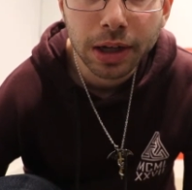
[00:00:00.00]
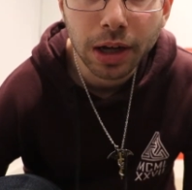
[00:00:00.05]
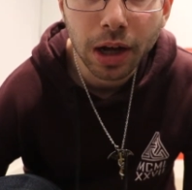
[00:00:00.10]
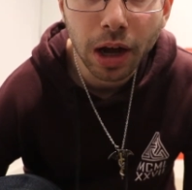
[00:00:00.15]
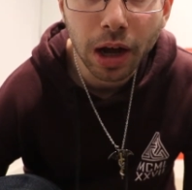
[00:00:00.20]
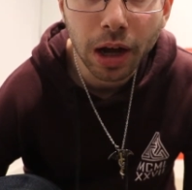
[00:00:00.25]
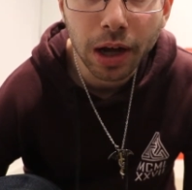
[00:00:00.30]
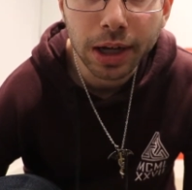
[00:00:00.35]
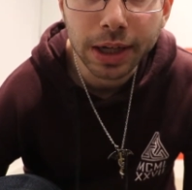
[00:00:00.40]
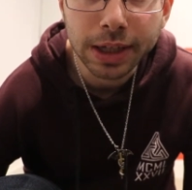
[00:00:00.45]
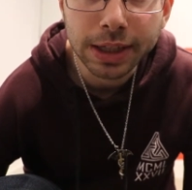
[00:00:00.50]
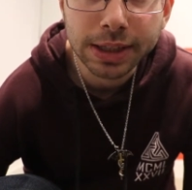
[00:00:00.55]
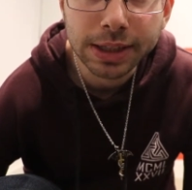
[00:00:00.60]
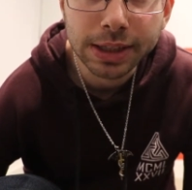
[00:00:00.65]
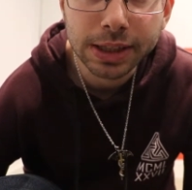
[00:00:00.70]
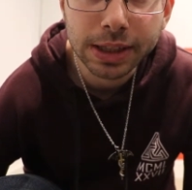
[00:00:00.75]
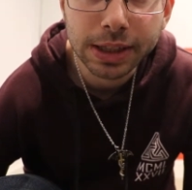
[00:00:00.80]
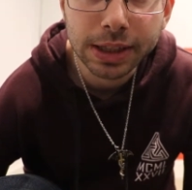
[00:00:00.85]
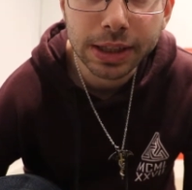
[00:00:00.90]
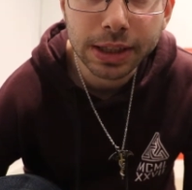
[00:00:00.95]
uh,
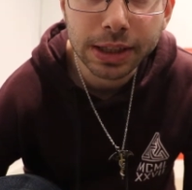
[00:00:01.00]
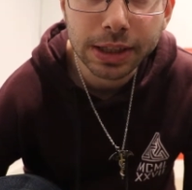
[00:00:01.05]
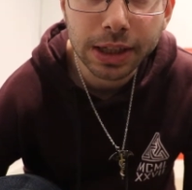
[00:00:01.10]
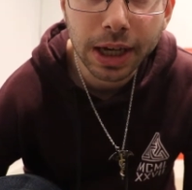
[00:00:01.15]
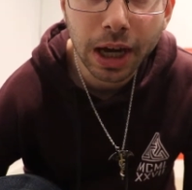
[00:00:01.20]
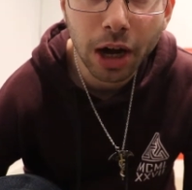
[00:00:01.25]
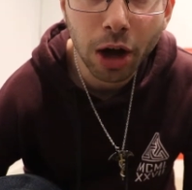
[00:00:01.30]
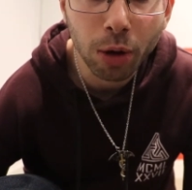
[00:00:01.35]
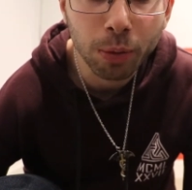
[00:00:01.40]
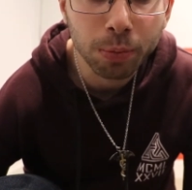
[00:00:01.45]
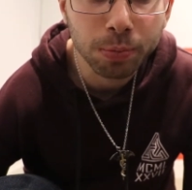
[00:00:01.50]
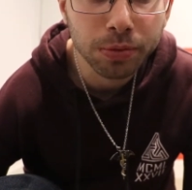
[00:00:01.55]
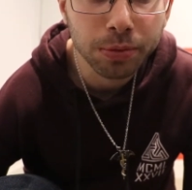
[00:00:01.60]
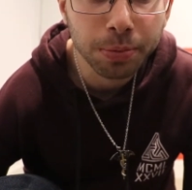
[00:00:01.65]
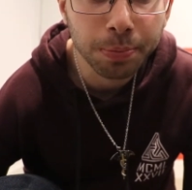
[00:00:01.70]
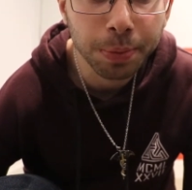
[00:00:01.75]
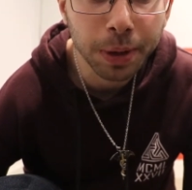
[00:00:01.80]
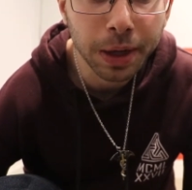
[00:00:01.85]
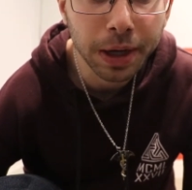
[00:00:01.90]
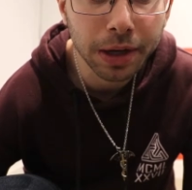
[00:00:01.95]

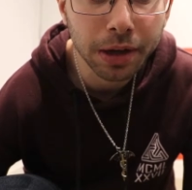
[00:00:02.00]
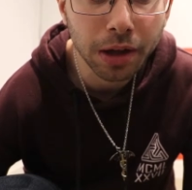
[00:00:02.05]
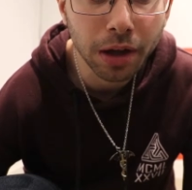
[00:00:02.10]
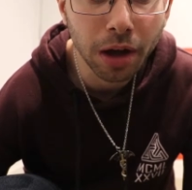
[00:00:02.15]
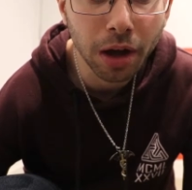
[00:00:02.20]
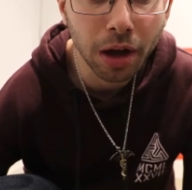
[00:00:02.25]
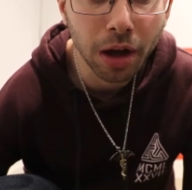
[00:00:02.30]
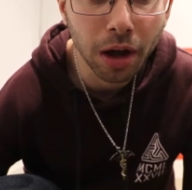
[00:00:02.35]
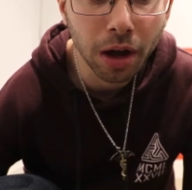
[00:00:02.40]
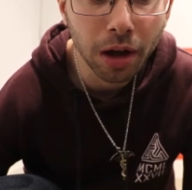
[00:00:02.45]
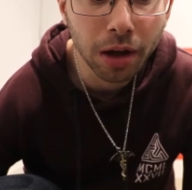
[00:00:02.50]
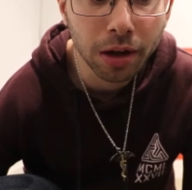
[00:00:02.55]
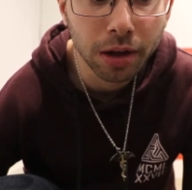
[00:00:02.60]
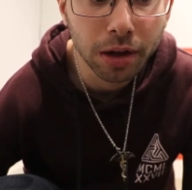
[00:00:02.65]
helped Peter